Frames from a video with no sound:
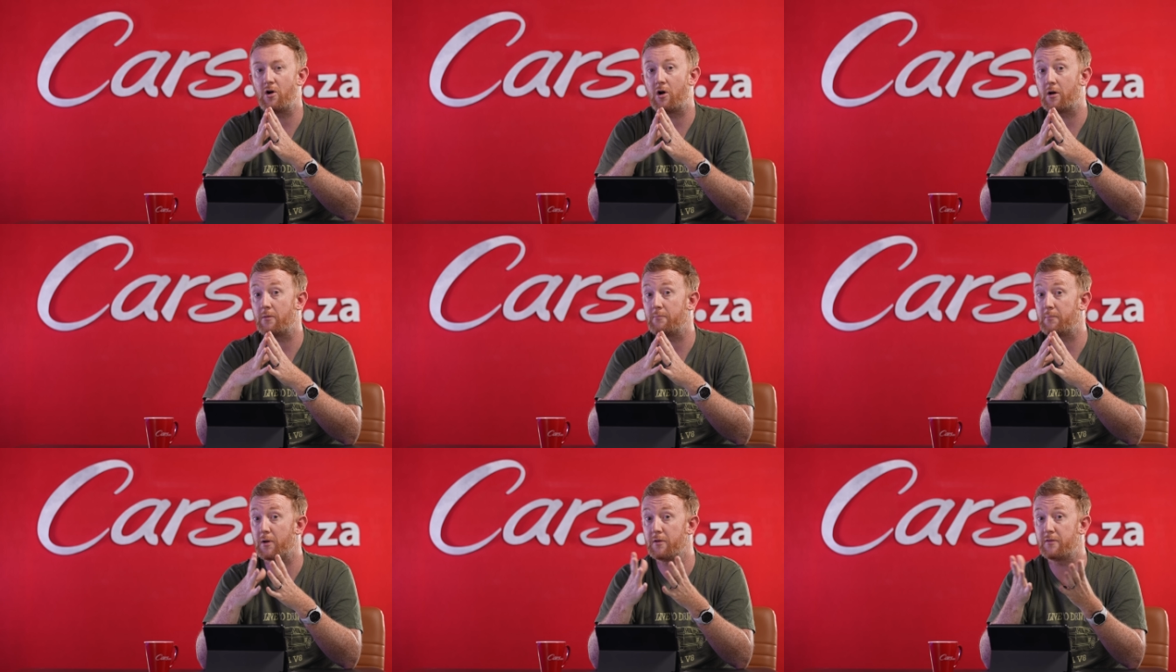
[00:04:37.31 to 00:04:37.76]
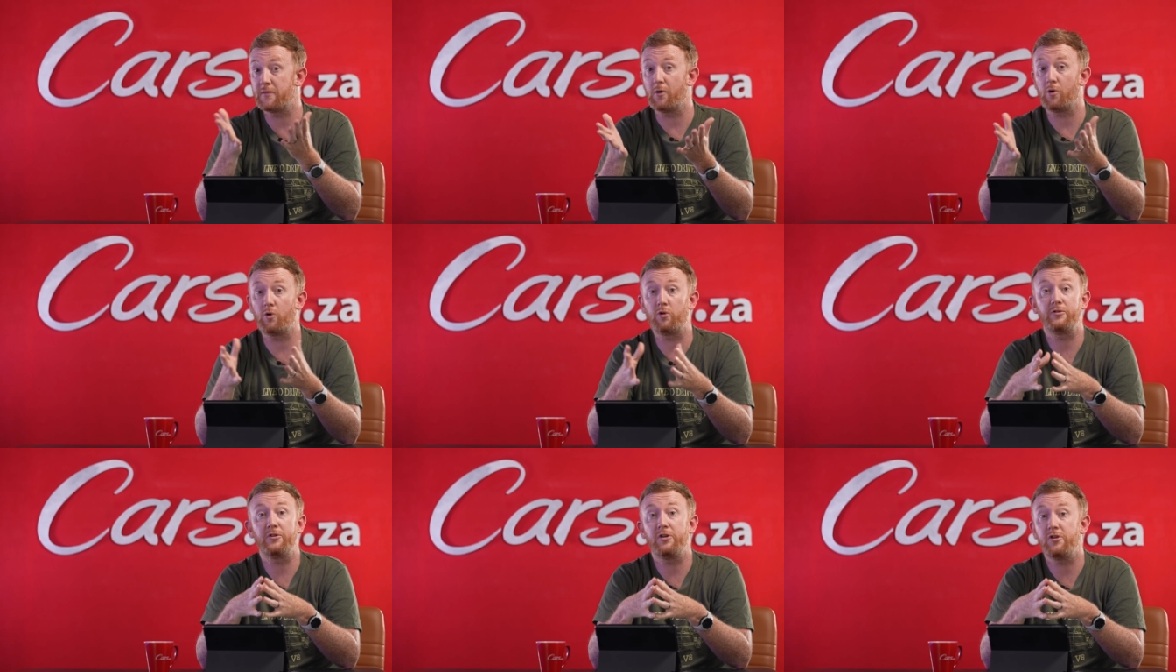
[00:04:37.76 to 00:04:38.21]
on both the
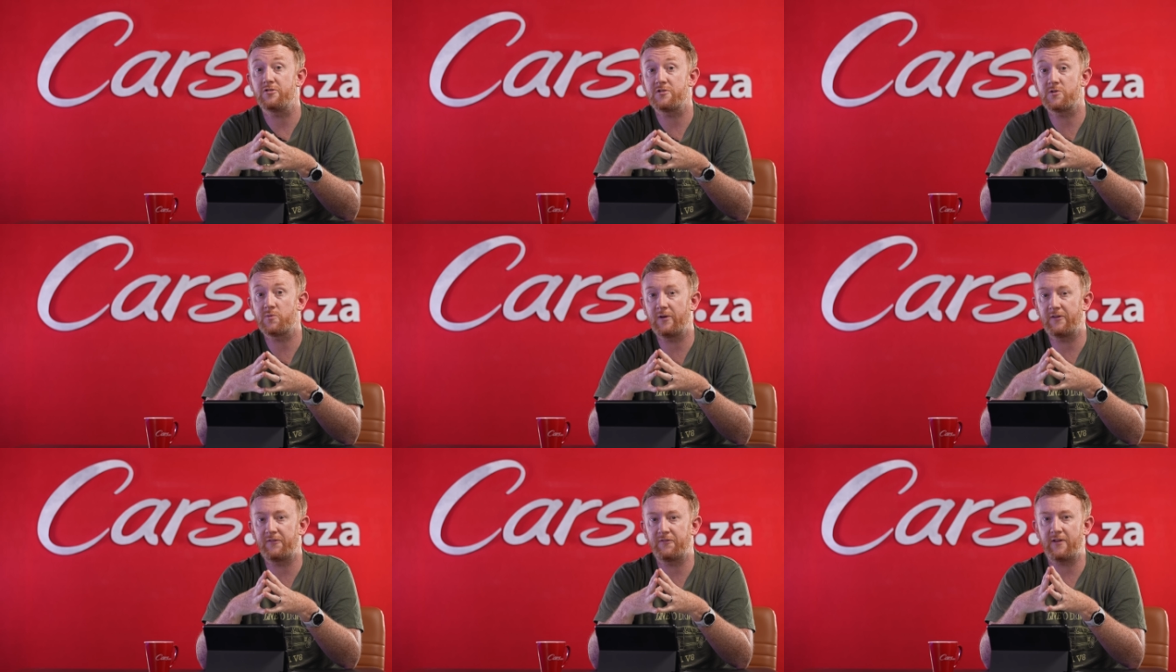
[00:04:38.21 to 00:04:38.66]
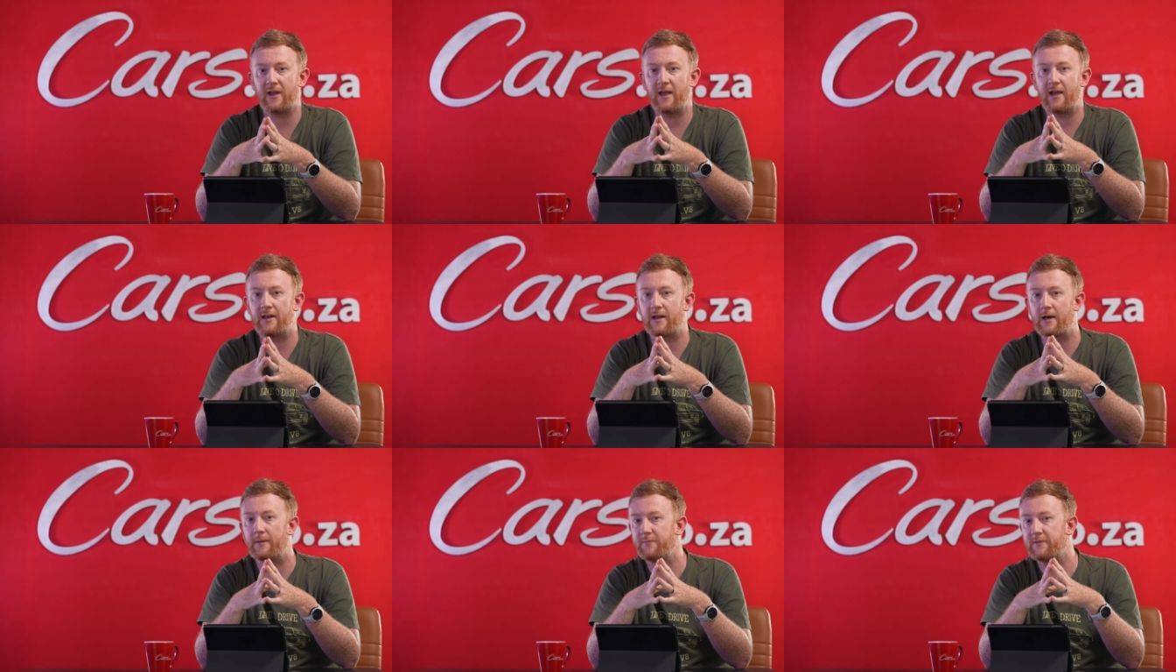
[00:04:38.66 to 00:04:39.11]
all-new Swift
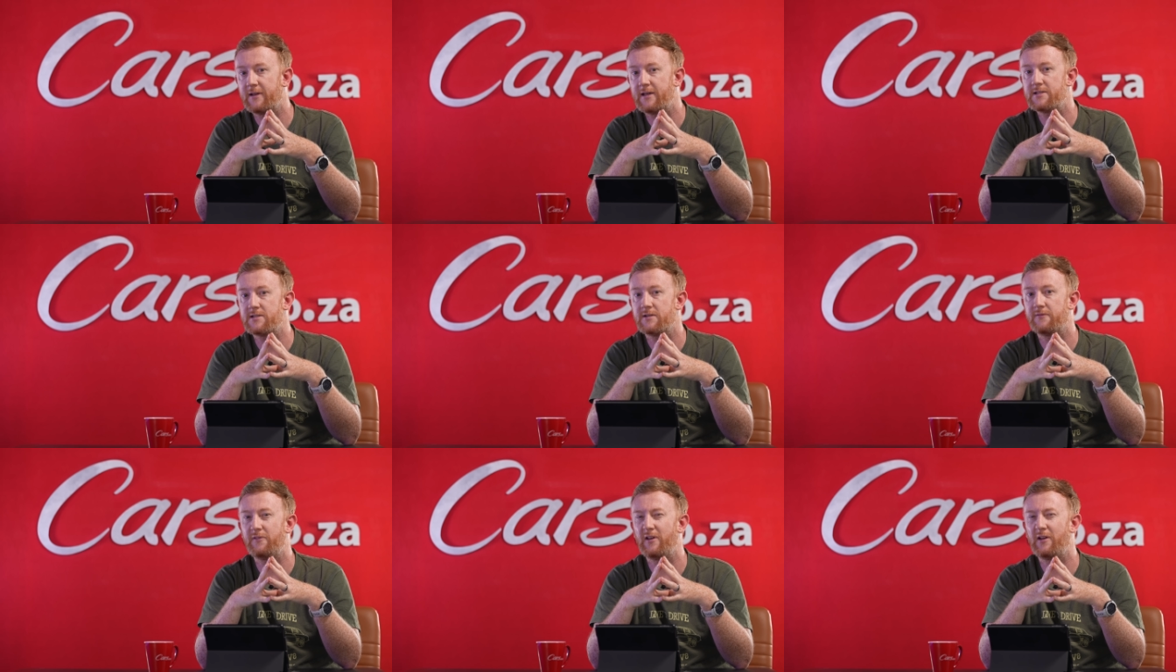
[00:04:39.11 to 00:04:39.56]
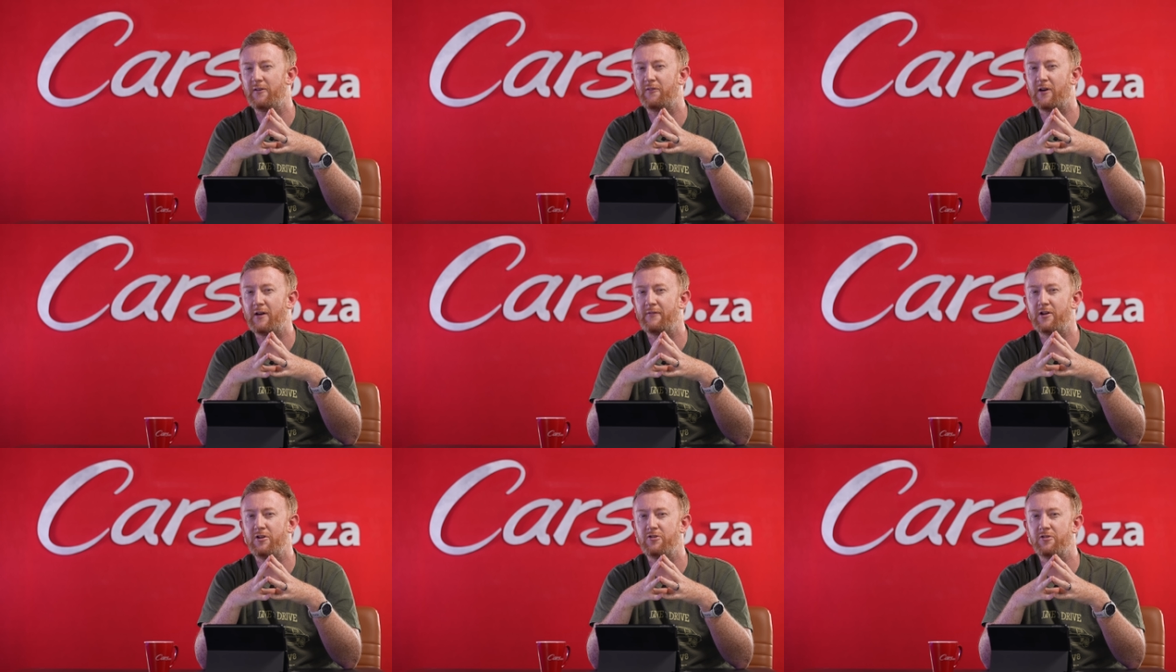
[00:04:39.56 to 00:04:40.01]
and updated Fiat
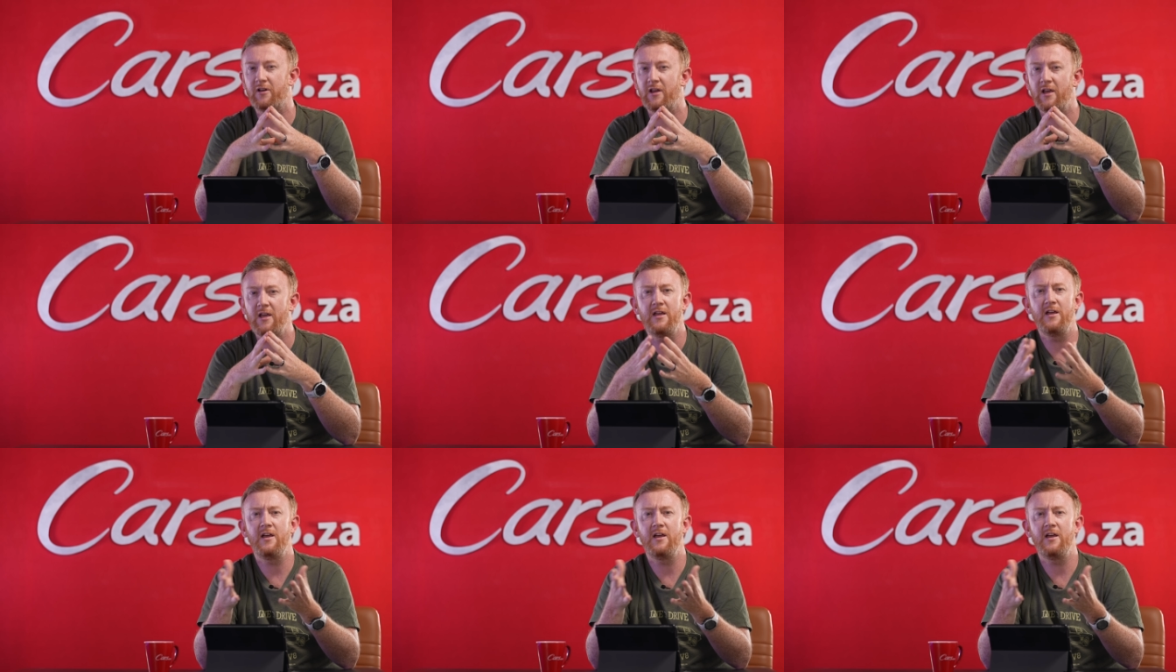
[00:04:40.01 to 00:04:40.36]
500,